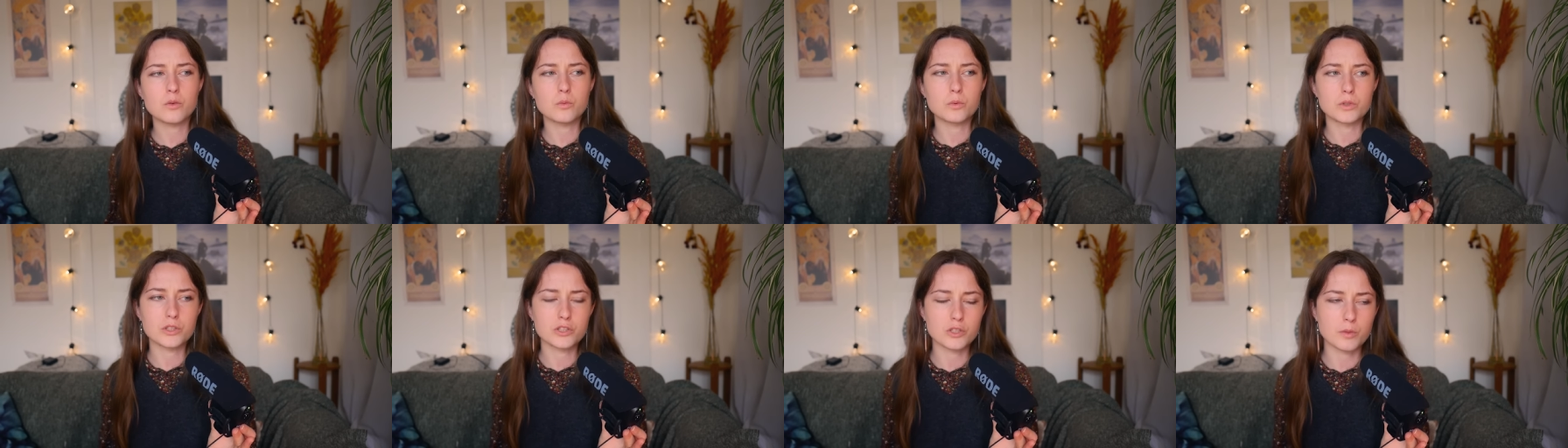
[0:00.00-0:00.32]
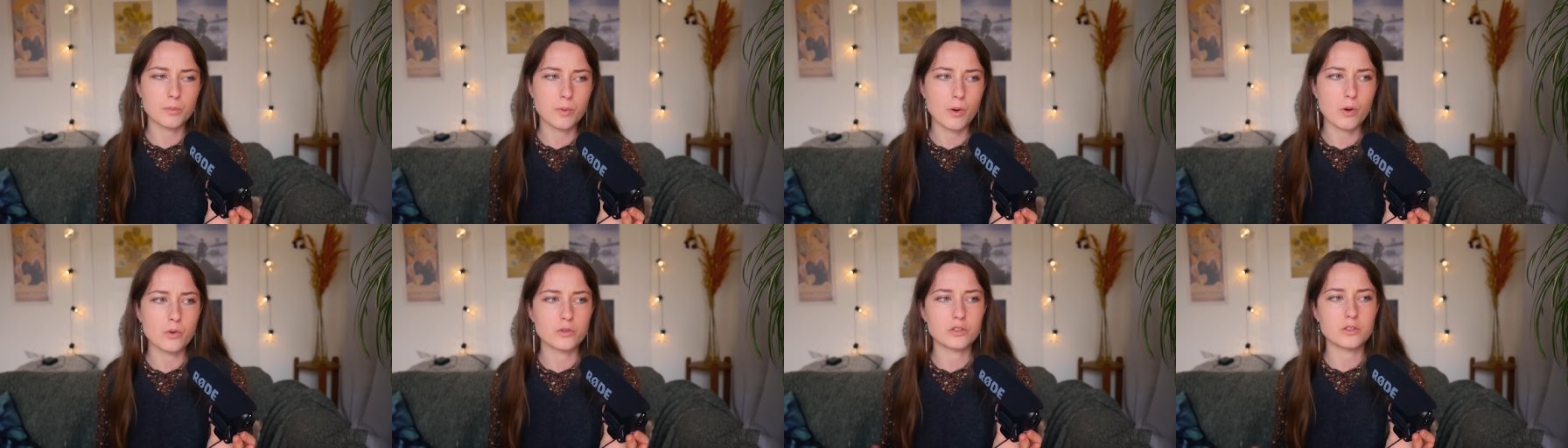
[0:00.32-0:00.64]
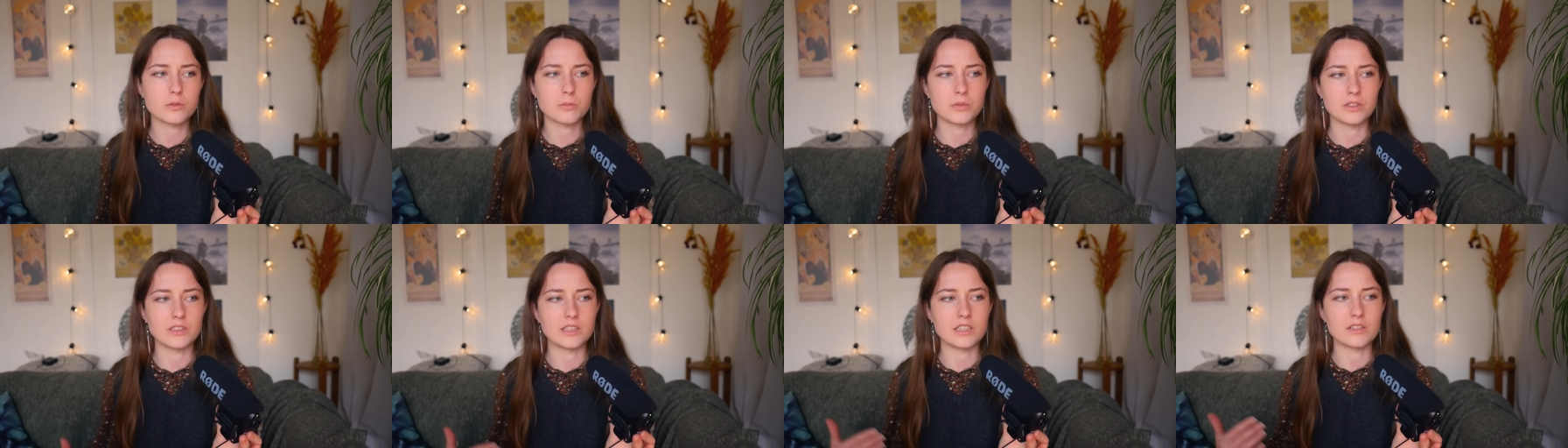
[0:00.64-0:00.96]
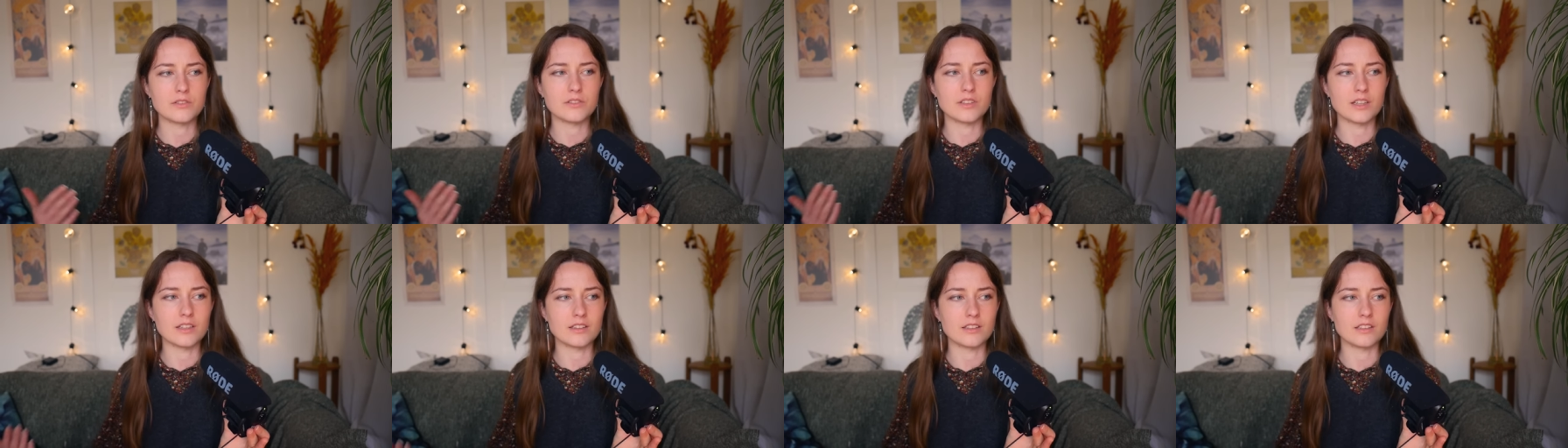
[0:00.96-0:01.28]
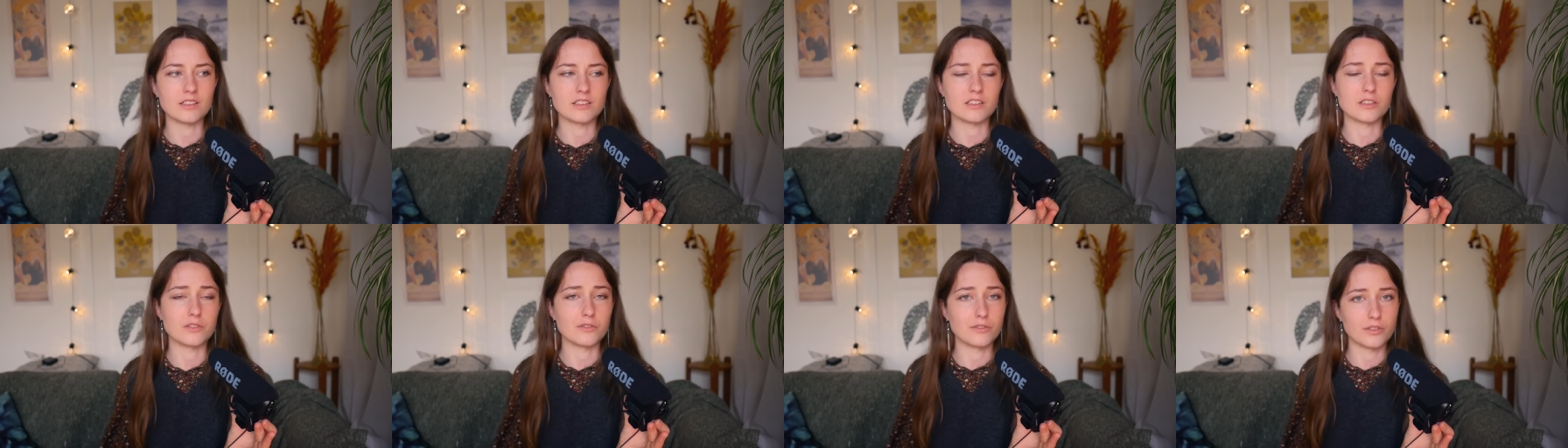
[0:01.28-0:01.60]
we're supposed to believe that
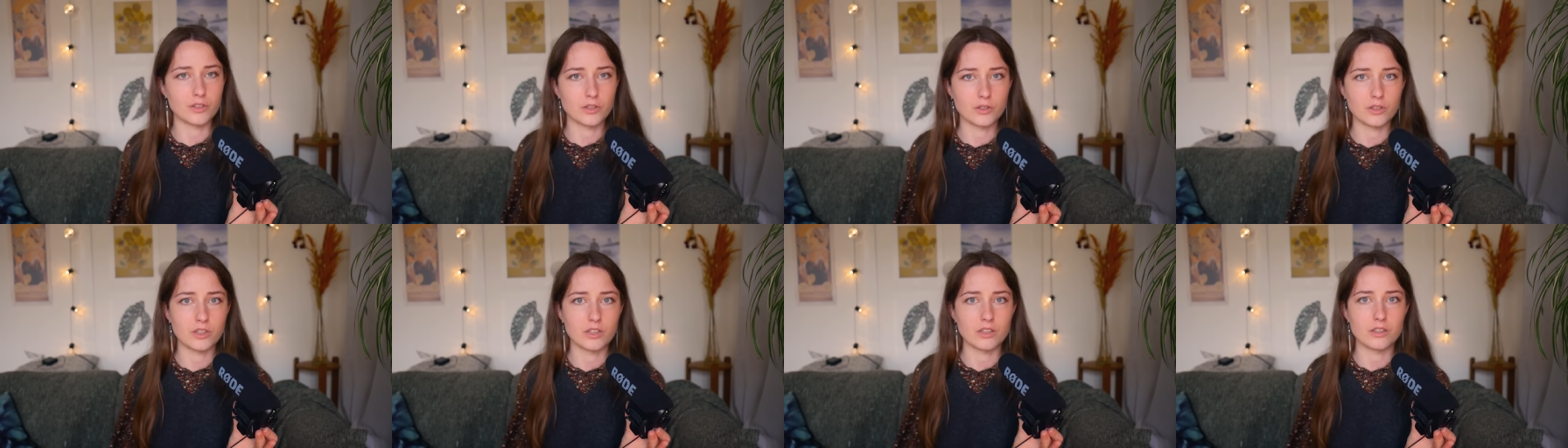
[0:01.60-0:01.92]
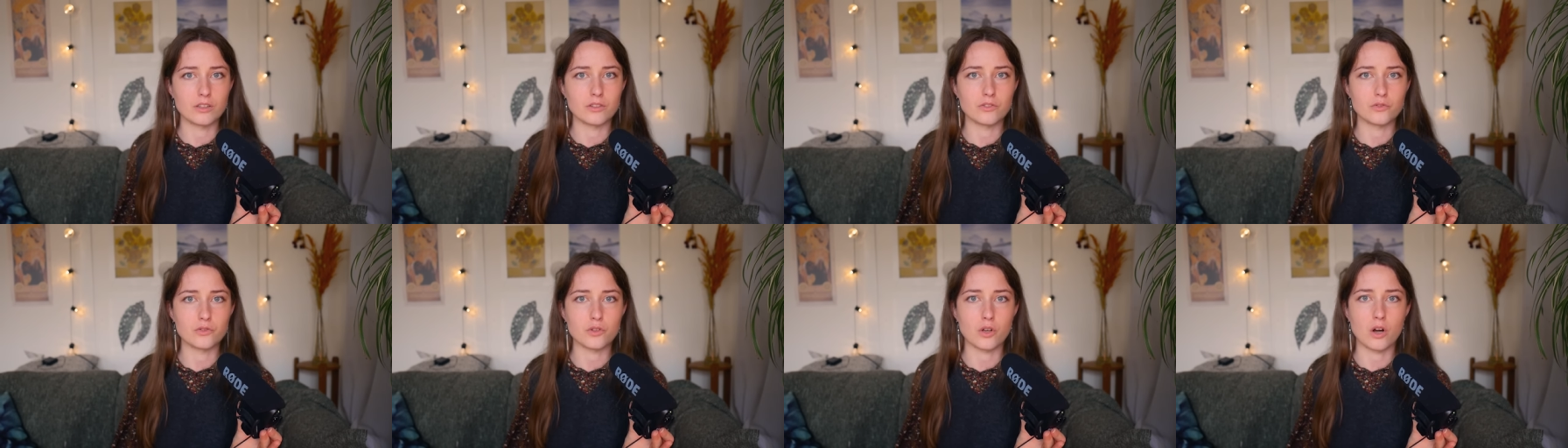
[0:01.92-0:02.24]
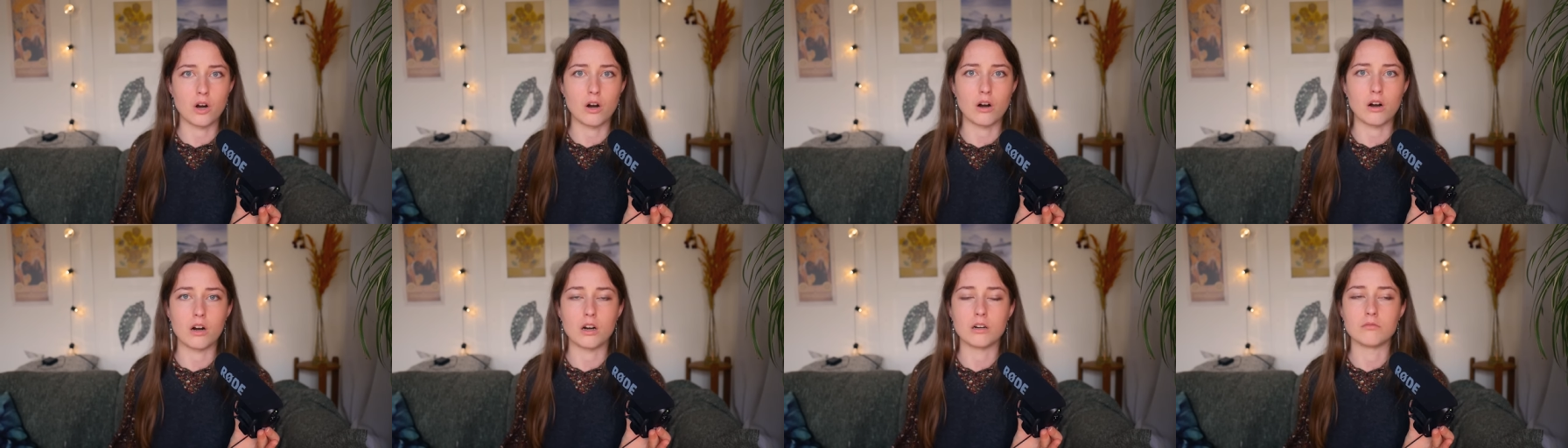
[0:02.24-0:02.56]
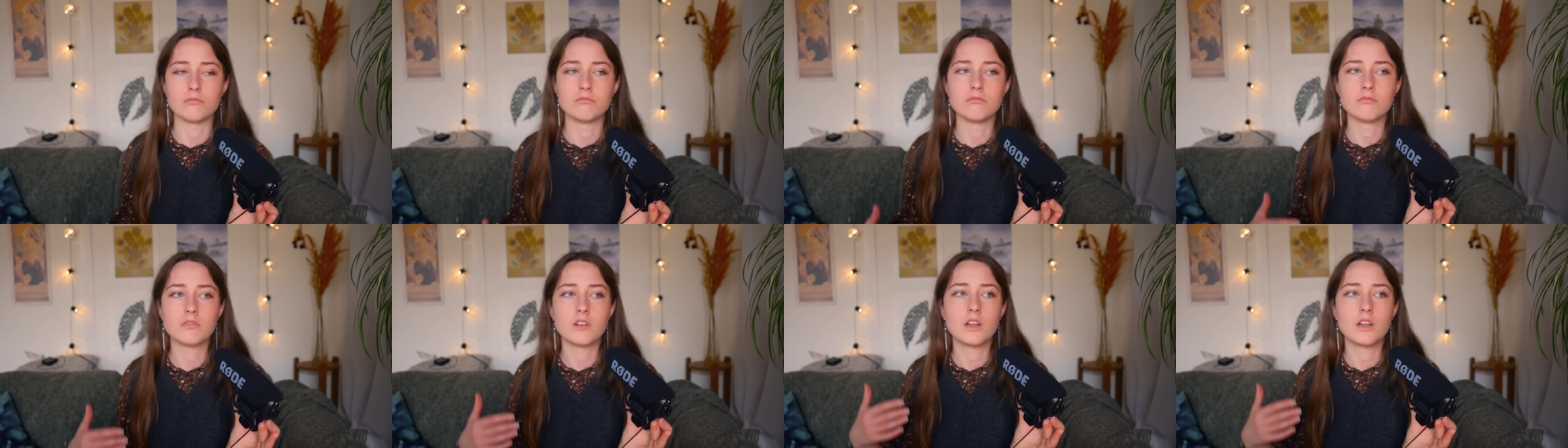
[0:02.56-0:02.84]
the civilians are